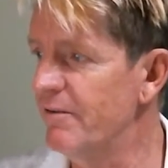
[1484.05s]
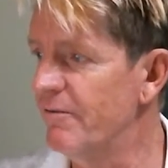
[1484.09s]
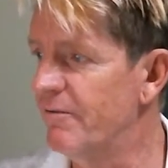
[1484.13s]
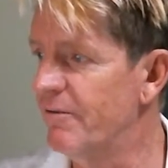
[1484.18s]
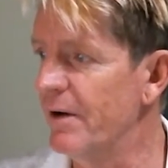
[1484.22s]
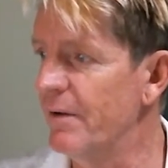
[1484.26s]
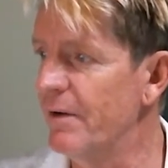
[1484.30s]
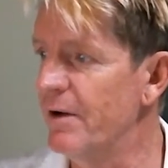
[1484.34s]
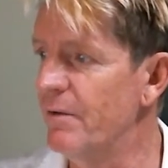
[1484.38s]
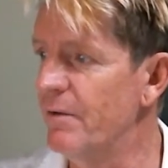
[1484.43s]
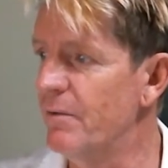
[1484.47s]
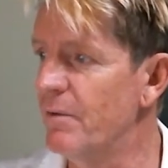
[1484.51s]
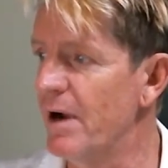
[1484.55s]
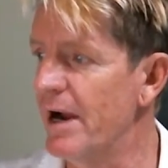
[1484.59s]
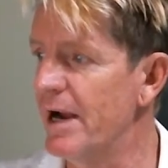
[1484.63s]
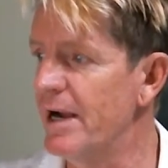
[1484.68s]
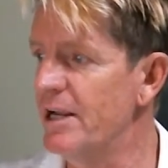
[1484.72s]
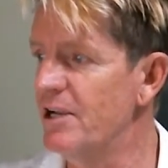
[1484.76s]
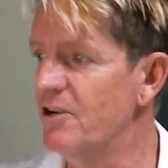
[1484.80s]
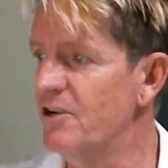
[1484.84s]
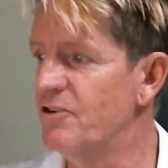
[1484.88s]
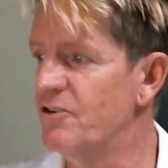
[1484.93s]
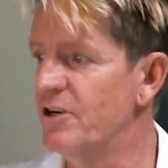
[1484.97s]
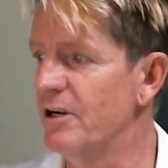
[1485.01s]
Very
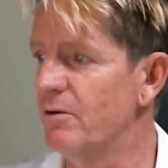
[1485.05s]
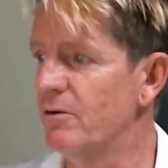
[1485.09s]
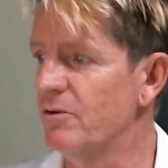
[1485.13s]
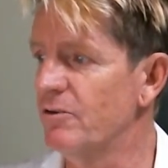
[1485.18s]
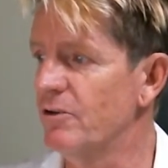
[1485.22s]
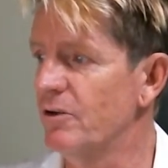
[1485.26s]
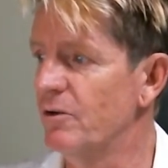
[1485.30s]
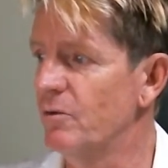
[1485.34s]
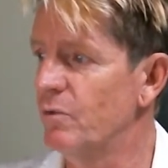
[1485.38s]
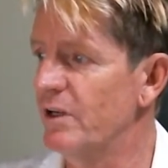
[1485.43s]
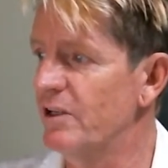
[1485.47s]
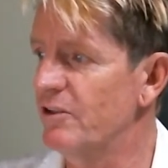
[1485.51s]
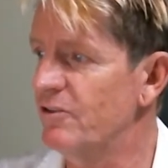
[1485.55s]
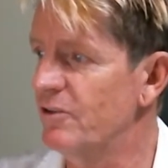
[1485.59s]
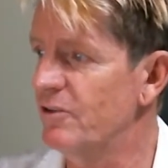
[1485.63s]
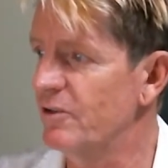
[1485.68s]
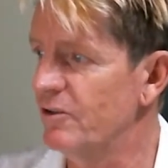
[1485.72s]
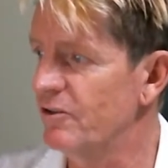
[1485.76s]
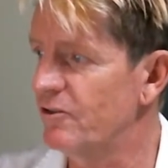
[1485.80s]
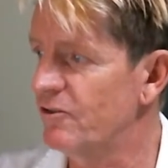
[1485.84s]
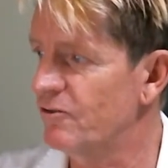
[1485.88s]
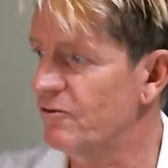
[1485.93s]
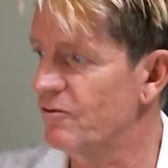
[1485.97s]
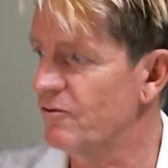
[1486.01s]
rainy, Geraldton,
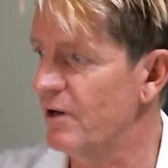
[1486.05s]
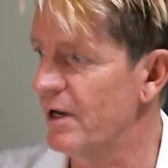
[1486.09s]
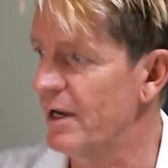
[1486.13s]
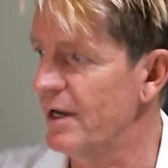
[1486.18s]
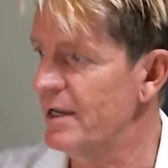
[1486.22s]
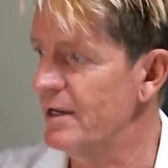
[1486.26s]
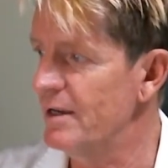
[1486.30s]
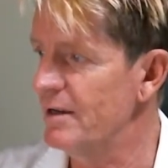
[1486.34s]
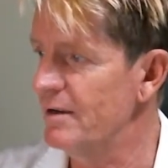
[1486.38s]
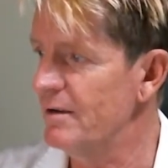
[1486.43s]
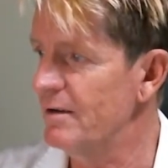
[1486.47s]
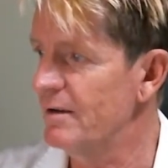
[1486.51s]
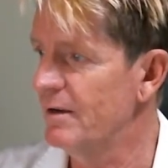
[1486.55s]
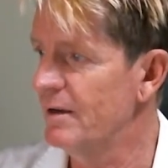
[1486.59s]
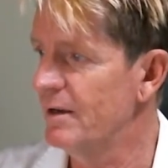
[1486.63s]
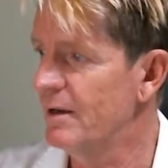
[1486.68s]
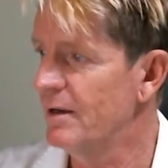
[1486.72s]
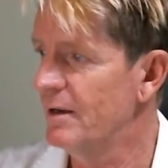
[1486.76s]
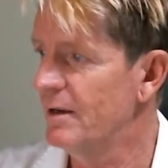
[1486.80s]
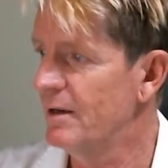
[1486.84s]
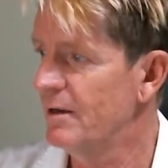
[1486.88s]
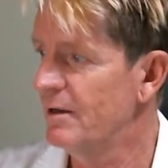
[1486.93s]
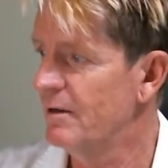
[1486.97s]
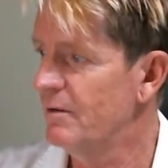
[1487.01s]
Western Australia.
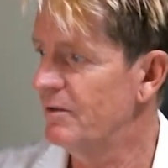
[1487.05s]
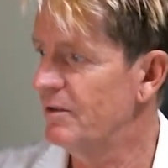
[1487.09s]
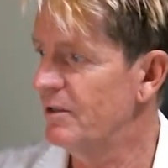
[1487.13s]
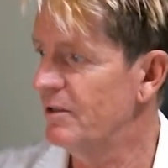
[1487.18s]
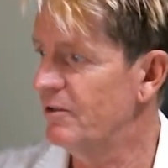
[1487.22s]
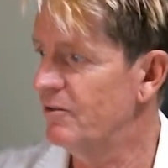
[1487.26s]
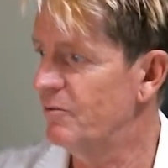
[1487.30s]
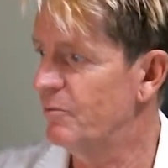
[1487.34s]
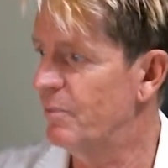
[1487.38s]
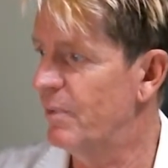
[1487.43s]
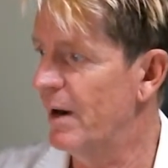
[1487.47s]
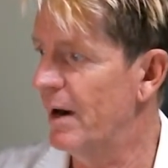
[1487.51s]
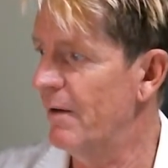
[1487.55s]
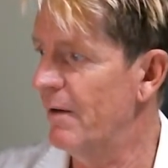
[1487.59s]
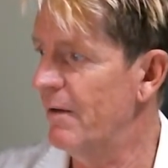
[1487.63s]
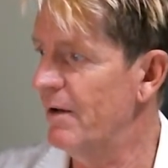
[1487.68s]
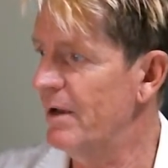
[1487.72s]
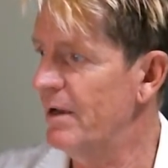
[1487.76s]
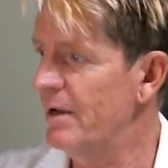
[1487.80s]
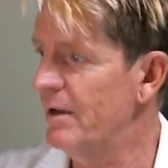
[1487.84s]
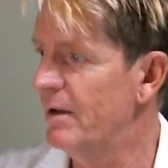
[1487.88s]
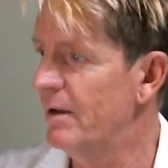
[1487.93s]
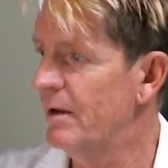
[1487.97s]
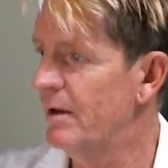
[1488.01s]
says
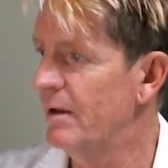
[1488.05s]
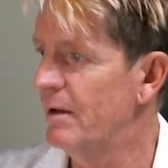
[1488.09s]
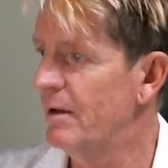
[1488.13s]
Barry.